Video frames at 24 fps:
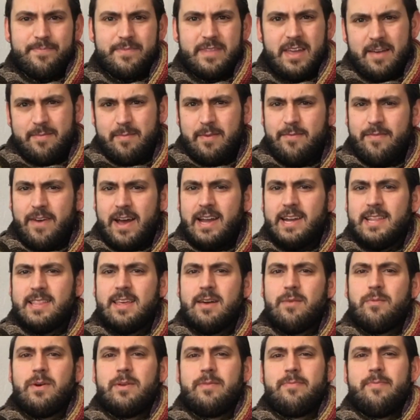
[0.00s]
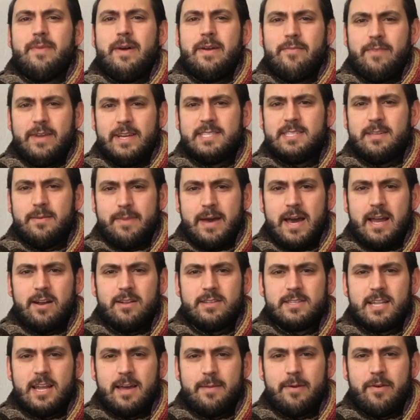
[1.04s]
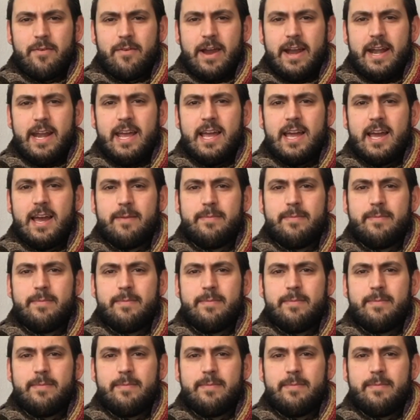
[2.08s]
been finding that with my recent patterns that I've been writing,